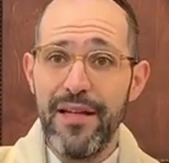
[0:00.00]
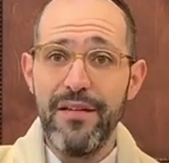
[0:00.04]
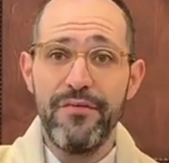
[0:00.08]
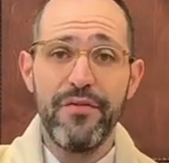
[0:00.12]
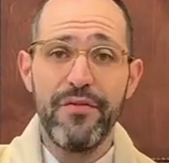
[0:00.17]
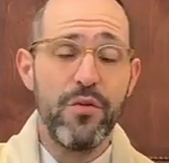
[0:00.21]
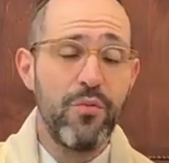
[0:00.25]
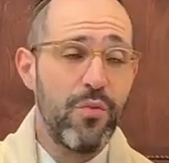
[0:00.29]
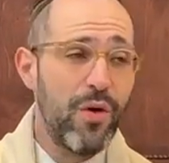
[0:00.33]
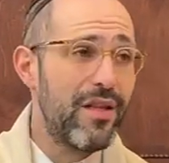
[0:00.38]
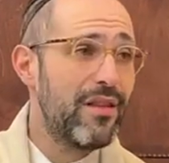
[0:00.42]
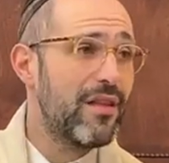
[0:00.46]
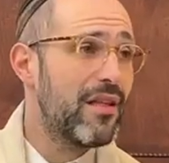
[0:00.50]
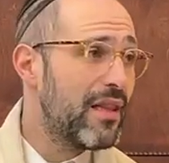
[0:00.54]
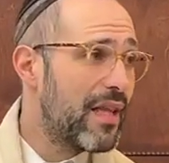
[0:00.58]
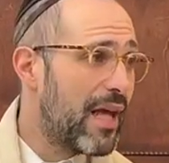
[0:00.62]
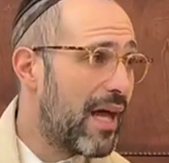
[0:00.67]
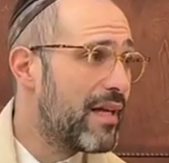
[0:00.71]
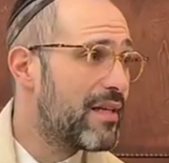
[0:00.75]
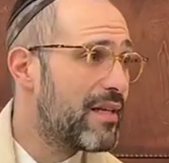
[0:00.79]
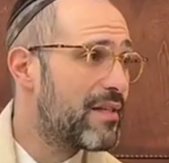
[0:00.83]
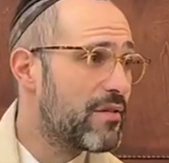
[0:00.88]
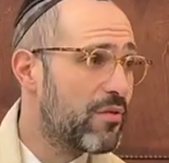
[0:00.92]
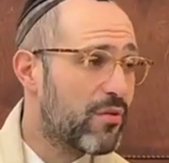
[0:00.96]
even when the
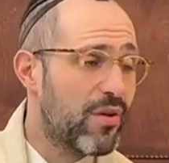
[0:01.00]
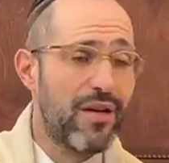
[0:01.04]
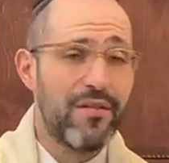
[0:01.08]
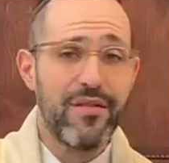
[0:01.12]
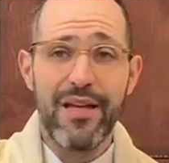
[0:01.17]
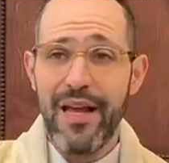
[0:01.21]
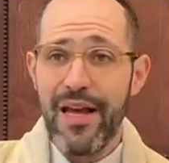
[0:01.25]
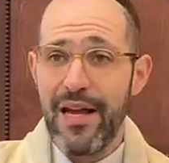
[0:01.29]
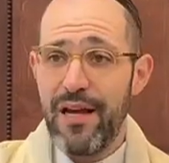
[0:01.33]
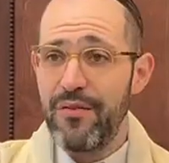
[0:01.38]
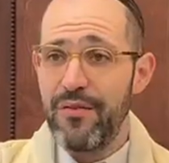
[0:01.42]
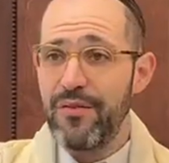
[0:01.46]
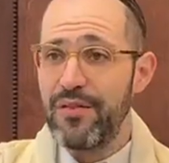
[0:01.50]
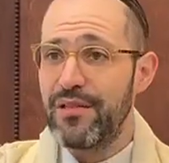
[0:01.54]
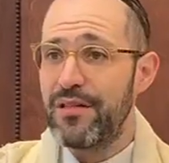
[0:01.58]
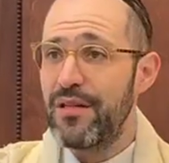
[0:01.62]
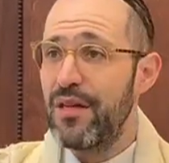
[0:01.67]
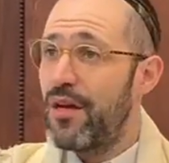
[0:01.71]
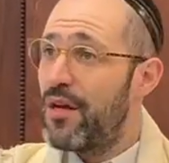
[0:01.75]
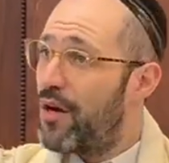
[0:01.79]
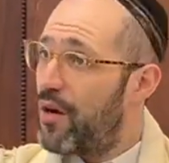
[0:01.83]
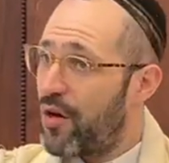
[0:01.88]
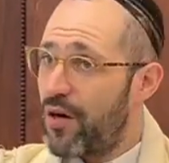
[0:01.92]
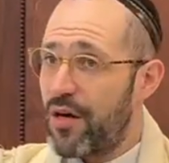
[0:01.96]
lights around the house
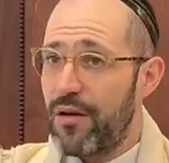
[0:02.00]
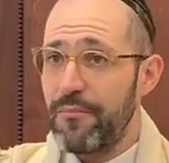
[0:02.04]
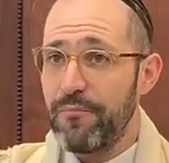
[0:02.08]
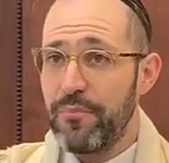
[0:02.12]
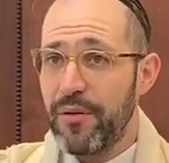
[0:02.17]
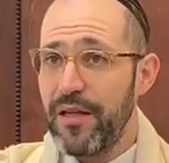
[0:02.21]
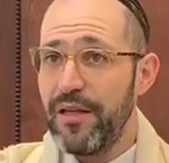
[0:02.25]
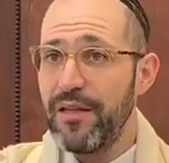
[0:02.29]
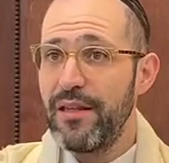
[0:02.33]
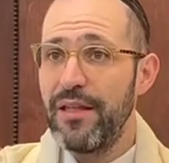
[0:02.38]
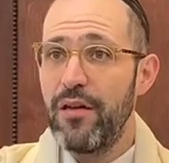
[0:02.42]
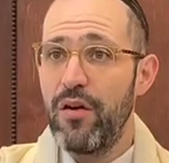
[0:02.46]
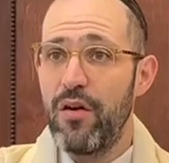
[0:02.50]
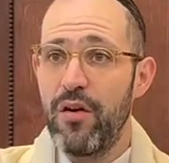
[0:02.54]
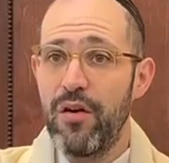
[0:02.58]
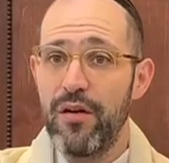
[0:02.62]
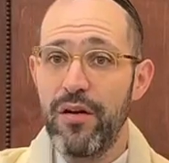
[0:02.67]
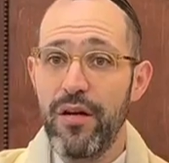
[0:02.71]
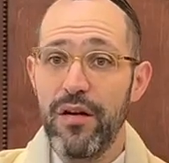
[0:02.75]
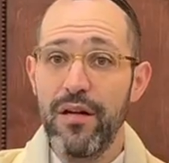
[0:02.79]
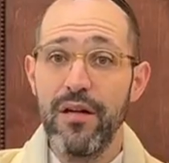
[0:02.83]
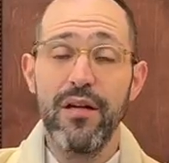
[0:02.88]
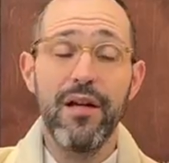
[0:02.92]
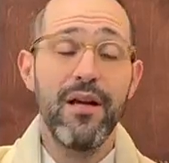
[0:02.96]
are completely
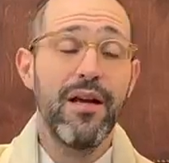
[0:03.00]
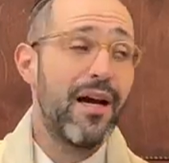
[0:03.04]
on.